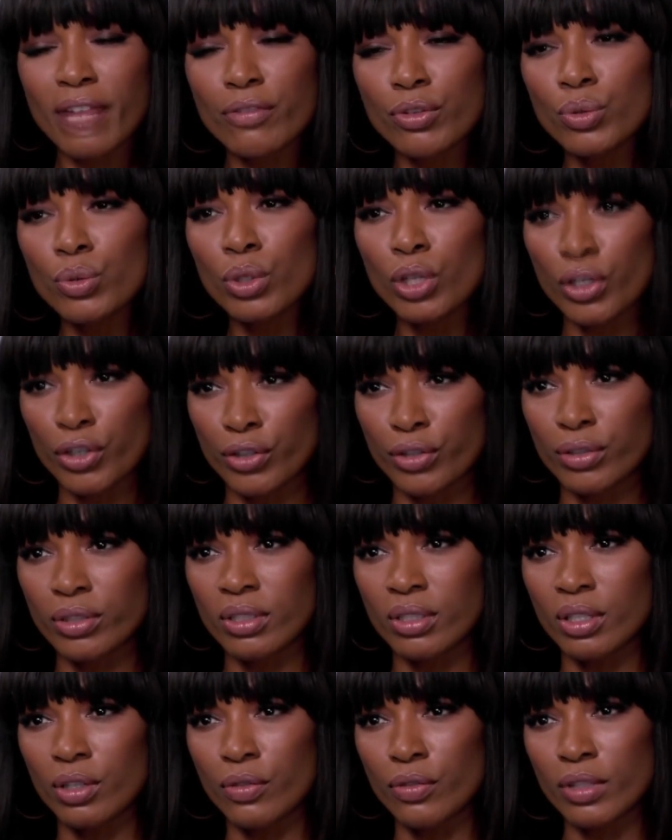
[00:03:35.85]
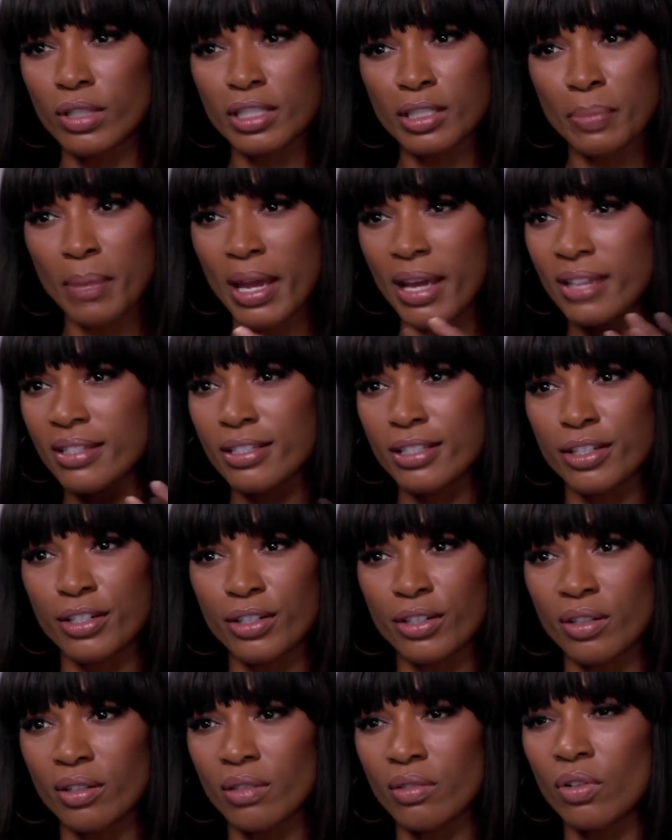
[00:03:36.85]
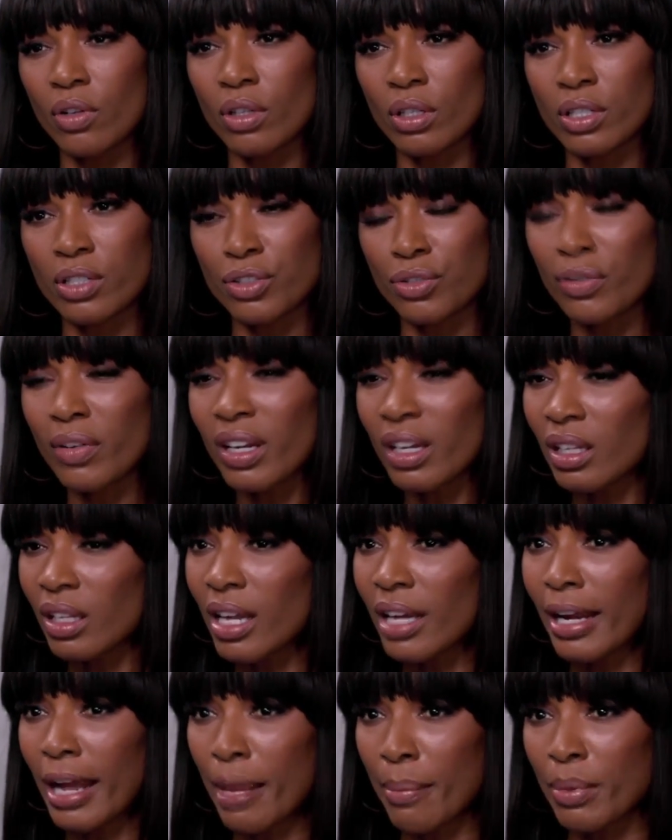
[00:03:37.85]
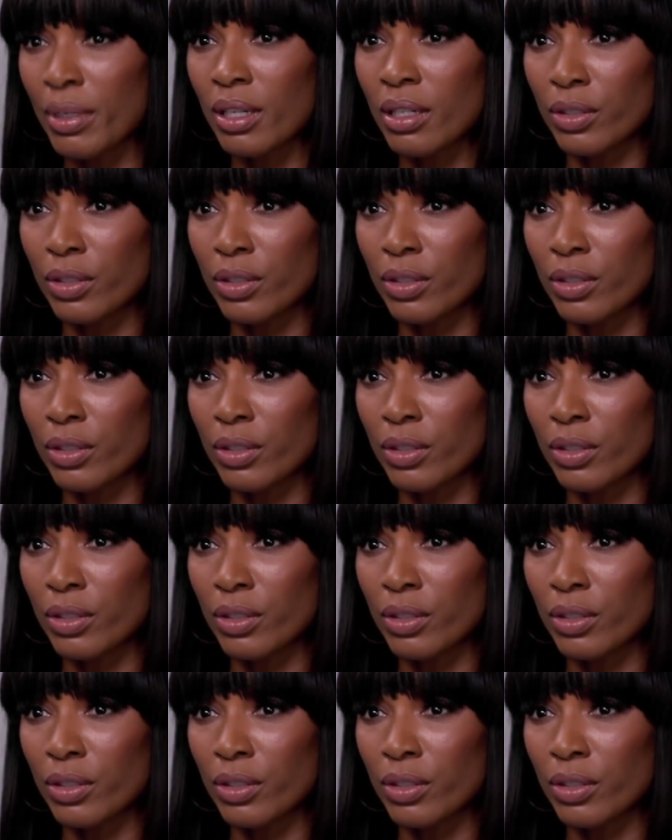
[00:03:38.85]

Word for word: have you learned over this past year? Because you've had a lot happen